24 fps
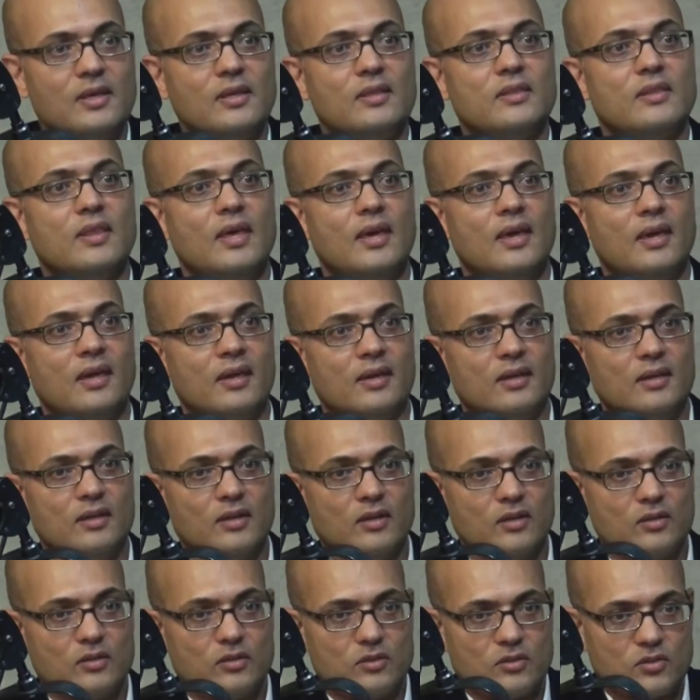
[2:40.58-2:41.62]
They
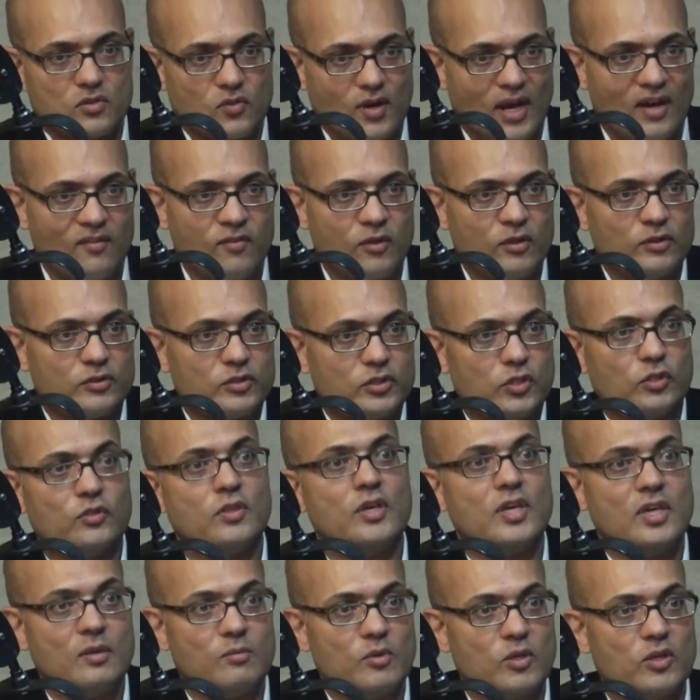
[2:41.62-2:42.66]
travel to
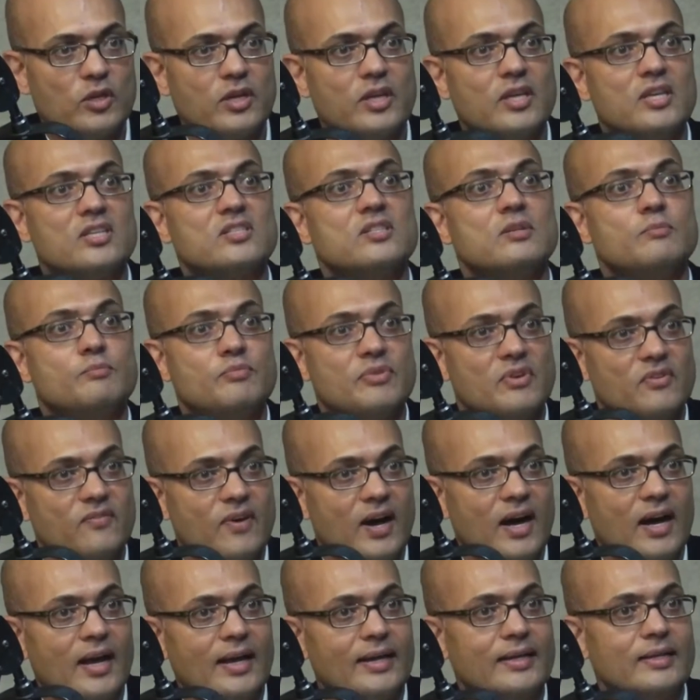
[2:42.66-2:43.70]
the communities and
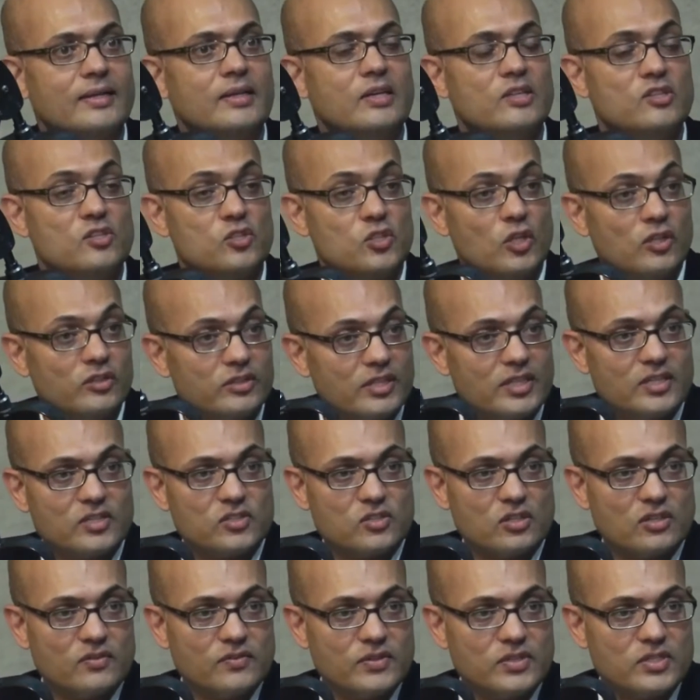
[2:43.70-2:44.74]
provide consulting
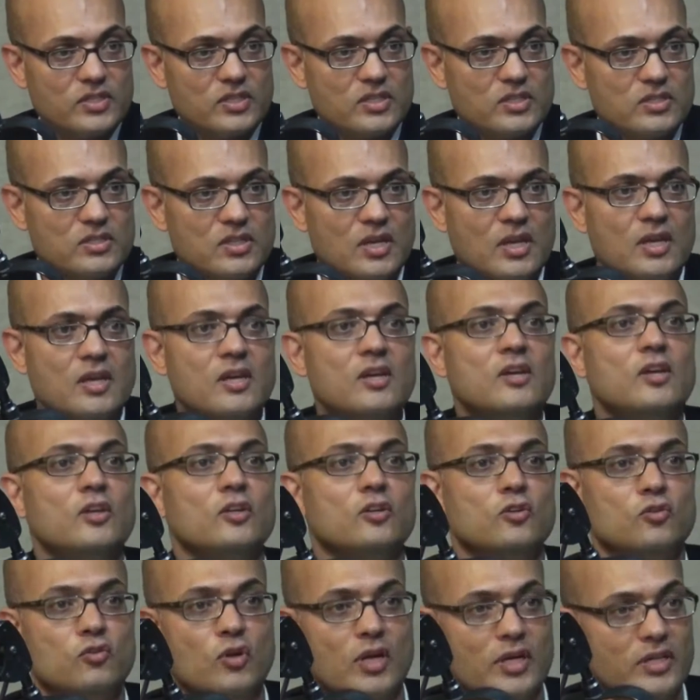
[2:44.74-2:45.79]
services,
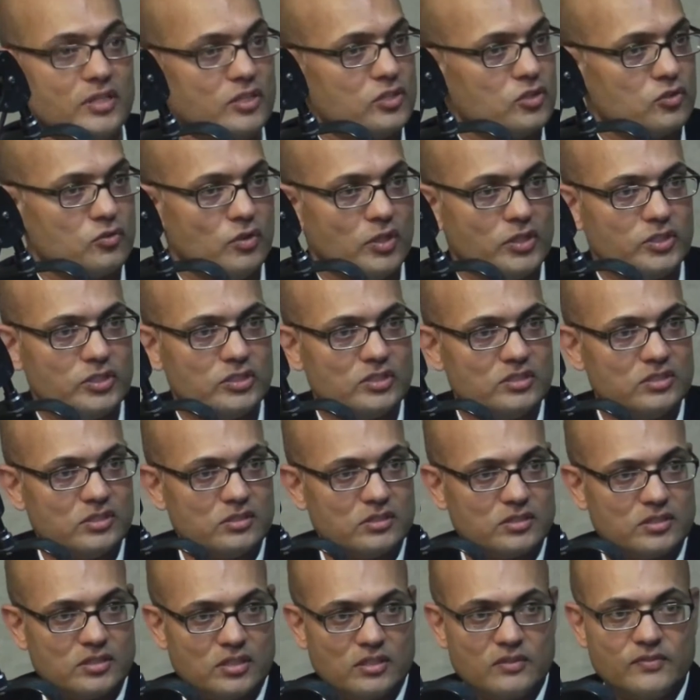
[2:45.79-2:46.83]
drug destruction
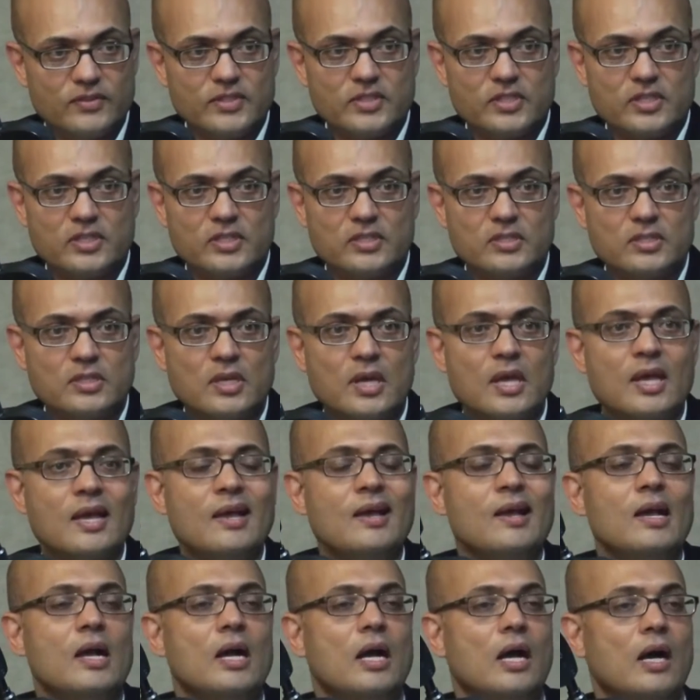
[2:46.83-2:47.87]
services,
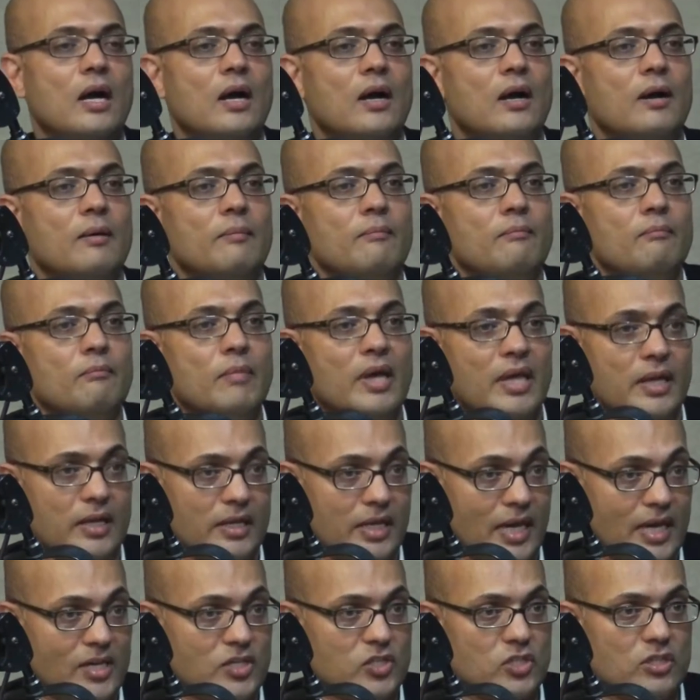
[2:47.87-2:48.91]

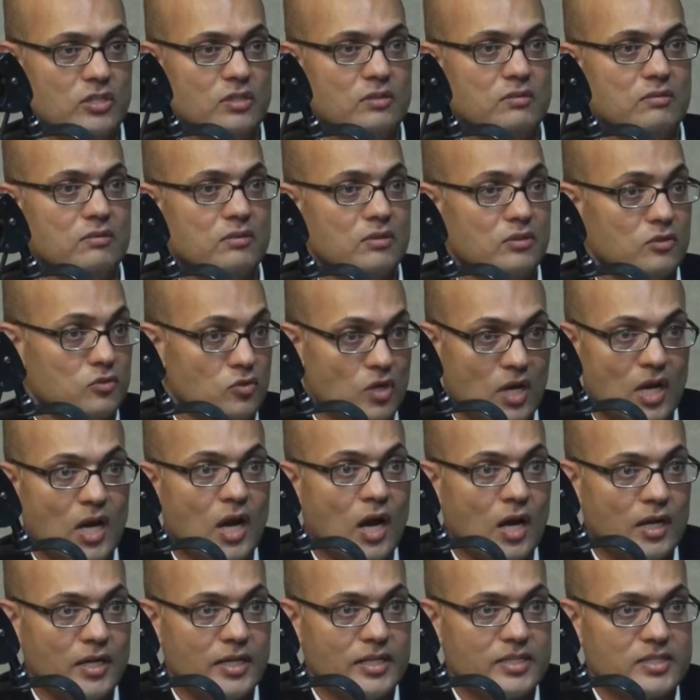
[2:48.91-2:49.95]
medication, drug
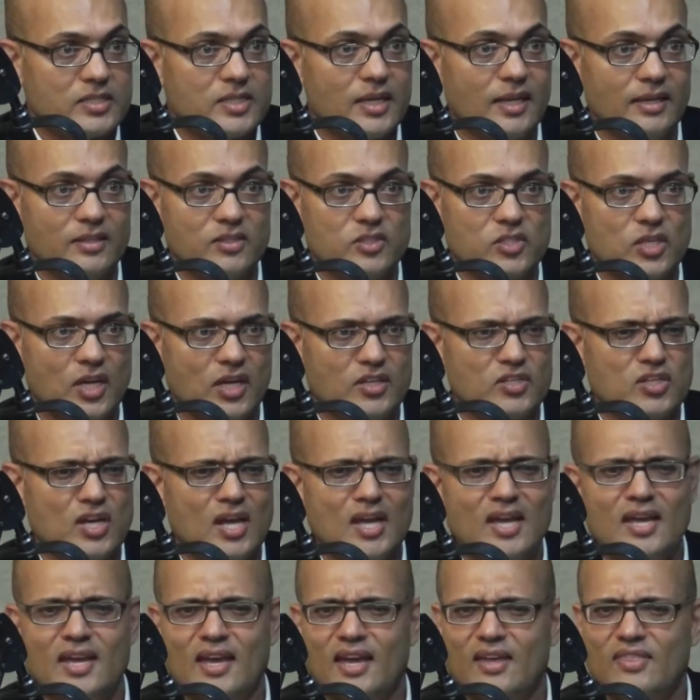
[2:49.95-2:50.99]
audits, and such.
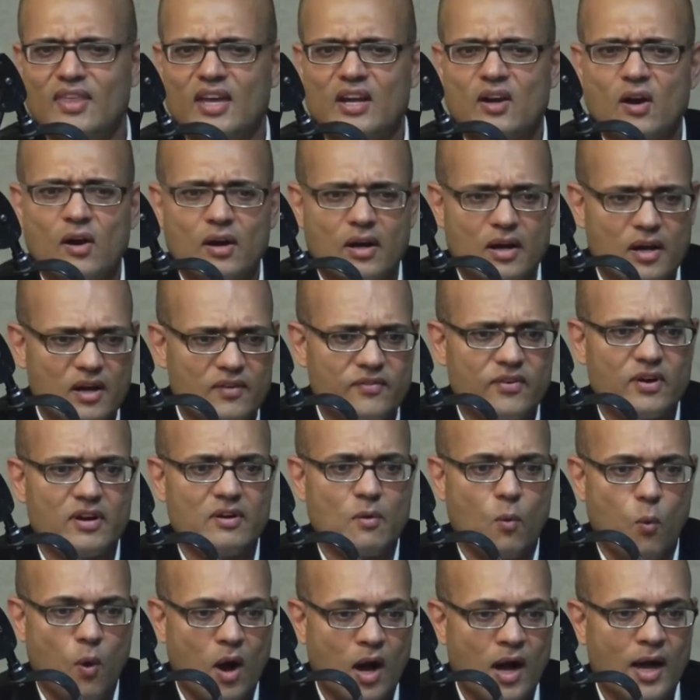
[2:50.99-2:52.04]
And they cover
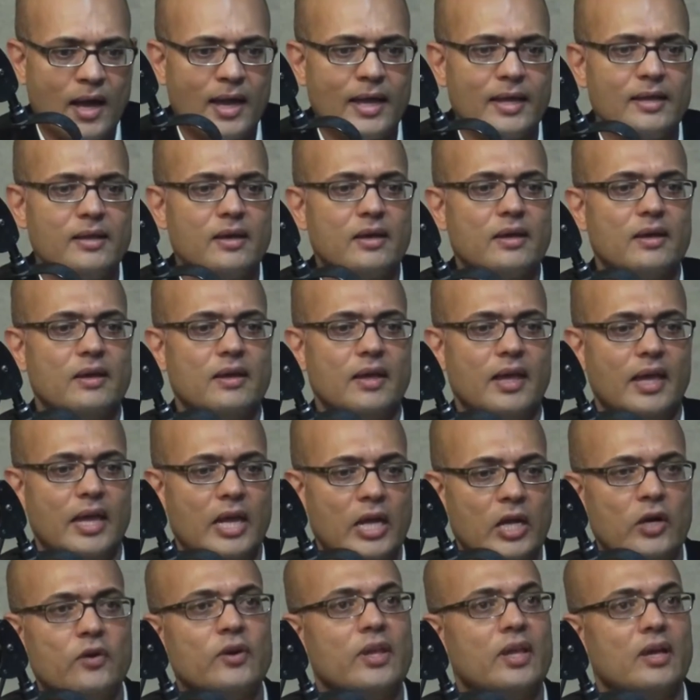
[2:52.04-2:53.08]
a wide
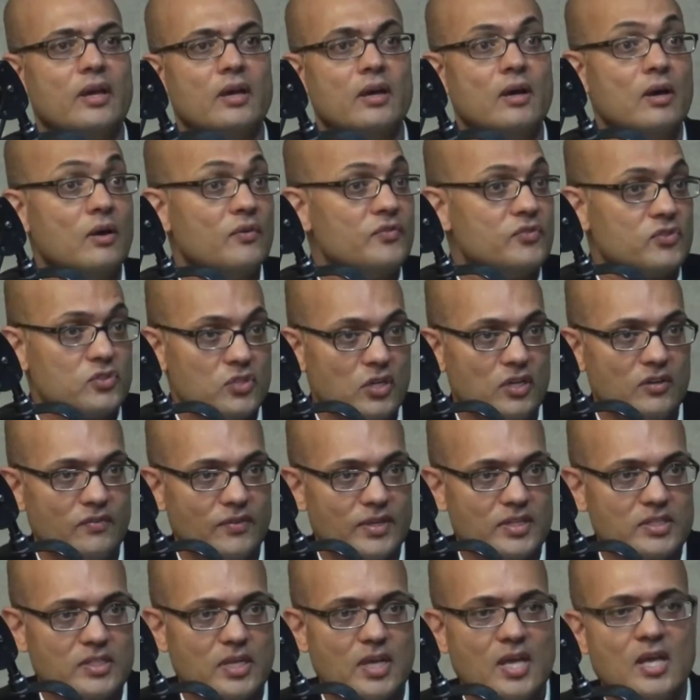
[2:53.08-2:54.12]
area of
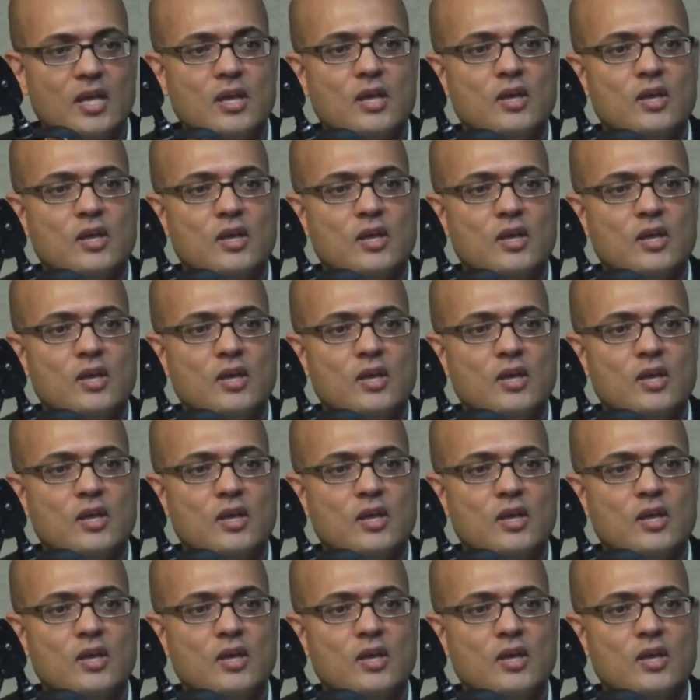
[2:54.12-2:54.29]
service.